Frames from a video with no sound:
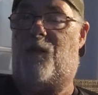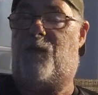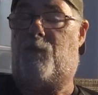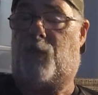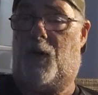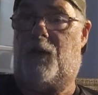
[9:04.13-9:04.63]
to
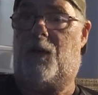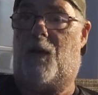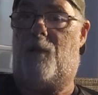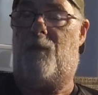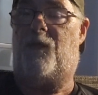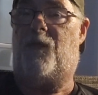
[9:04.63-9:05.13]
print
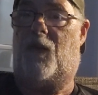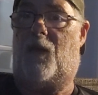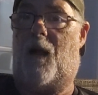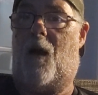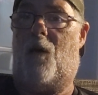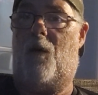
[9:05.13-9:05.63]
up,
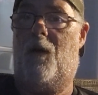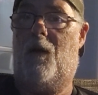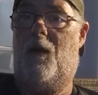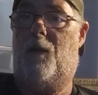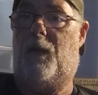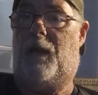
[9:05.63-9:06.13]
fill out,
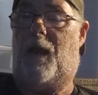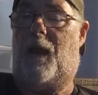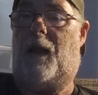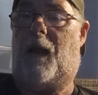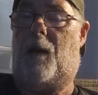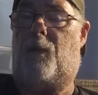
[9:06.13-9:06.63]
but yet
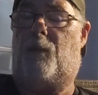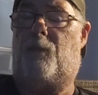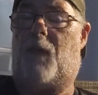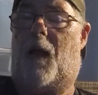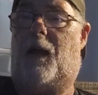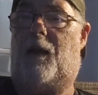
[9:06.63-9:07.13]
I got
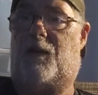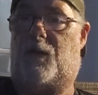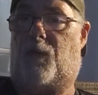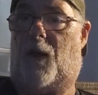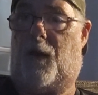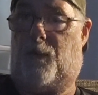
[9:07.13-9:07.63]
to
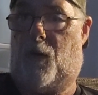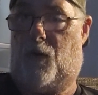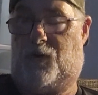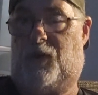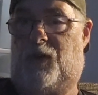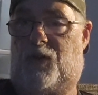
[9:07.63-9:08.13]
supply the
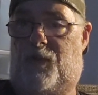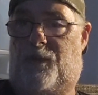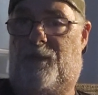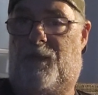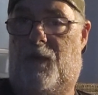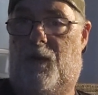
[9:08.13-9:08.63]
postage?
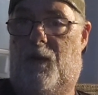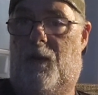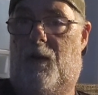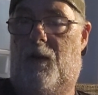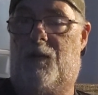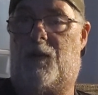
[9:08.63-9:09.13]

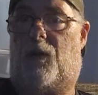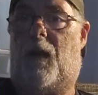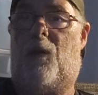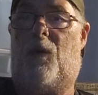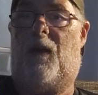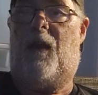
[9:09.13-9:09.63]
So
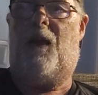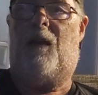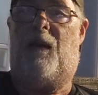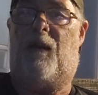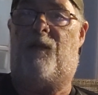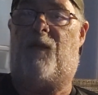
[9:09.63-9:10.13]
they went ahead
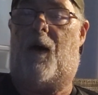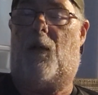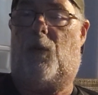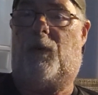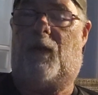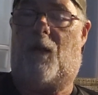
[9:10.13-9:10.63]
and they
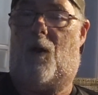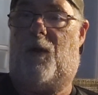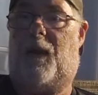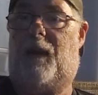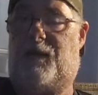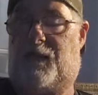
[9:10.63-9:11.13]
filed what they call
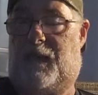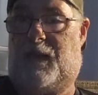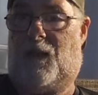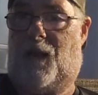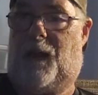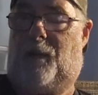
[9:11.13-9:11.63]
an A to Z
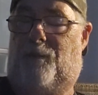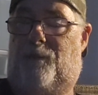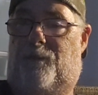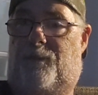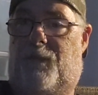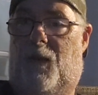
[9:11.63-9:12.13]
claim.
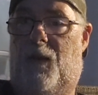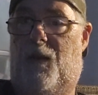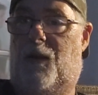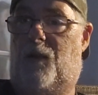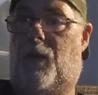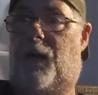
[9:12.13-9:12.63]

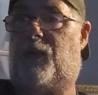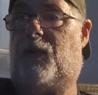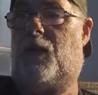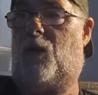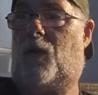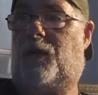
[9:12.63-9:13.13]

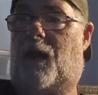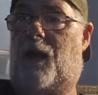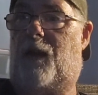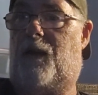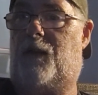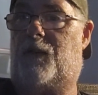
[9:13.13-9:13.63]
Basically what
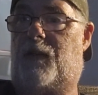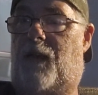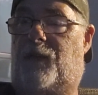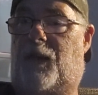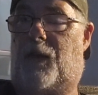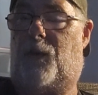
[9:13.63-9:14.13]
that is,
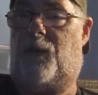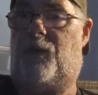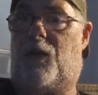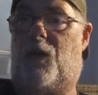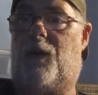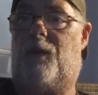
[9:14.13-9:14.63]
after they
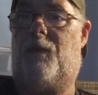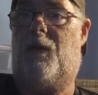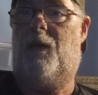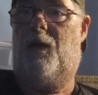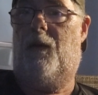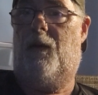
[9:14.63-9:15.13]
review it,
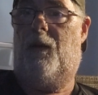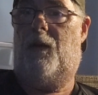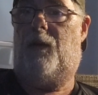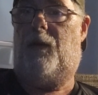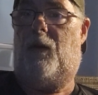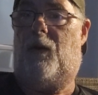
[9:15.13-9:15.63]

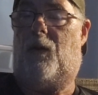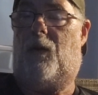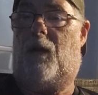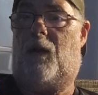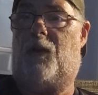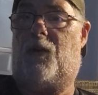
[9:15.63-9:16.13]

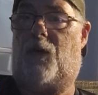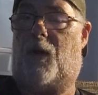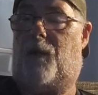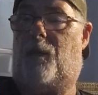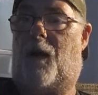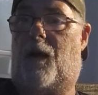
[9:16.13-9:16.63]
they'll
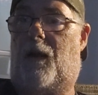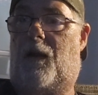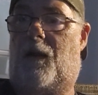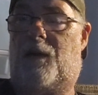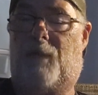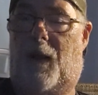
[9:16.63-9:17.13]
credit
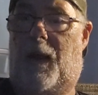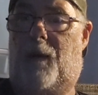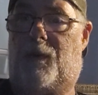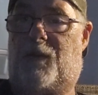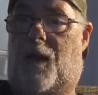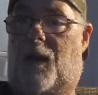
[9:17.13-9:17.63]
my my
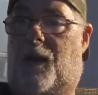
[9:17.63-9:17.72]
Amazon